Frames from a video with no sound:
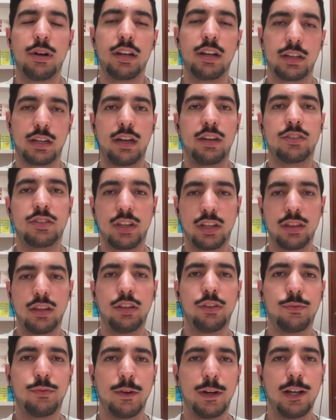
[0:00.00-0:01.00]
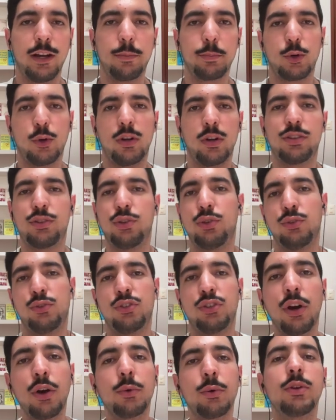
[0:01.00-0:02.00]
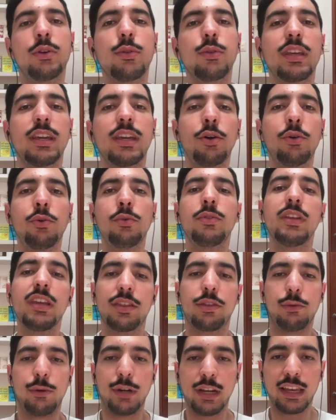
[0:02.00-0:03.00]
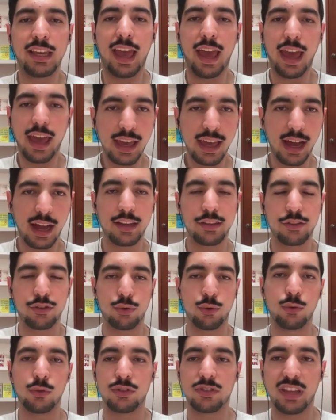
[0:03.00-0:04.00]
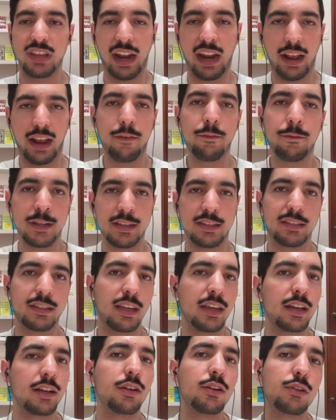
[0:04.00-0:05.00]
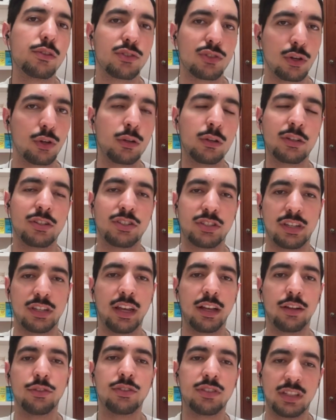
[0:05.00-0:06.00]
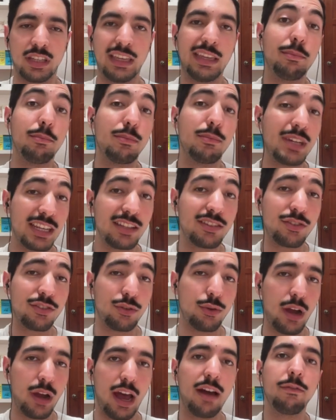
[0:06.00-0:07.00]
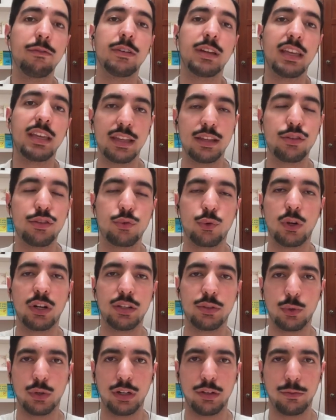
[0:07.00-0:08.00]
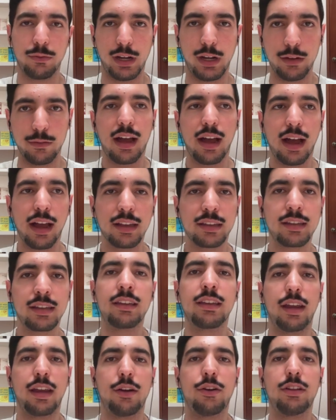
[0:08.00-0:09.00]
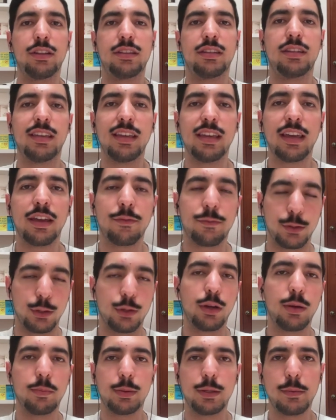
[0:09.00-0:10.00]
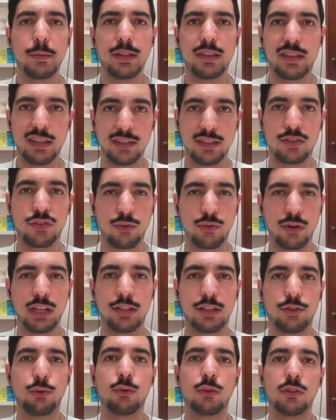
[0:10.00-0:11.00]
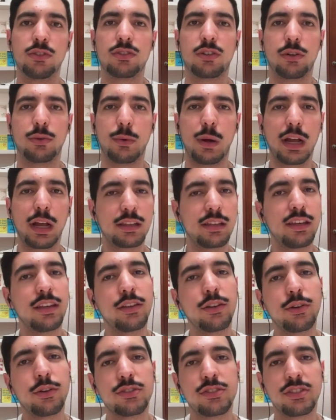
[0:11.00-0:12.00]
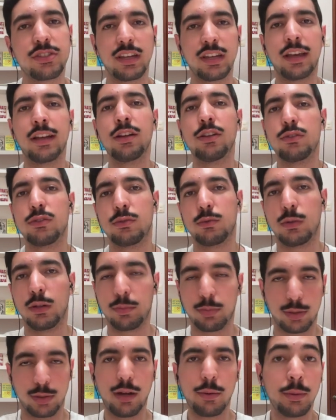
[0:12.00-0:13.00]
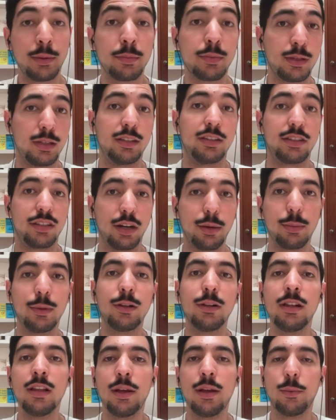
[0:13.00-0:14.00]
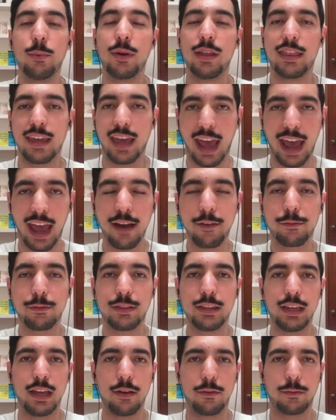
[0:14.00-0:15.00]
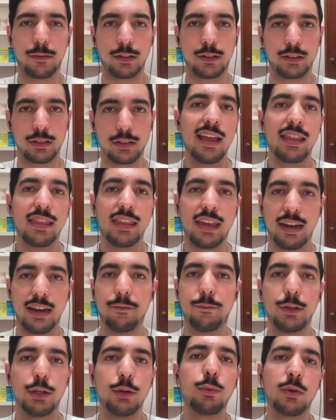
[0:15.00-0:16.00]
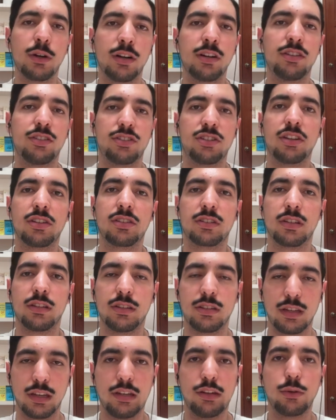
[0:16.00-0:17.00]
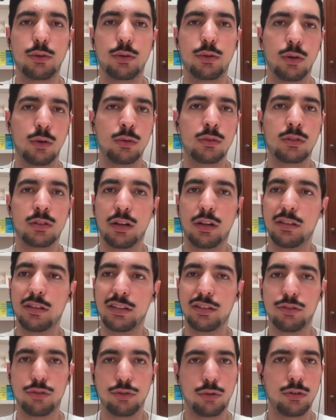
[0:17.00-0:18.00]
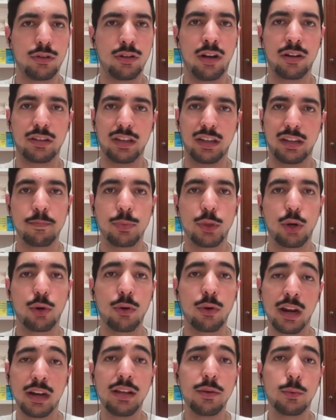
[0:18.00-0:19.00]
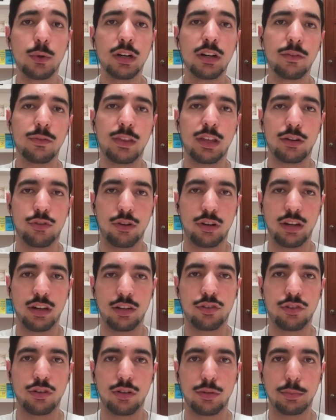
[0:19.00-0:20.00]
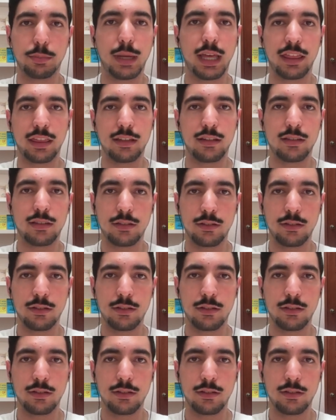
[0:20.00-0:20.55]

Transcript: guys, in this video I'm going to show you the only 3 AI tools that every single solar sales team needs to have in 2025. I can guarantee if you implement these 3 tools correctly, your sales will probably double with half the effort than if you were to just continue cold calling, door knocking, or any one of the traditional methods.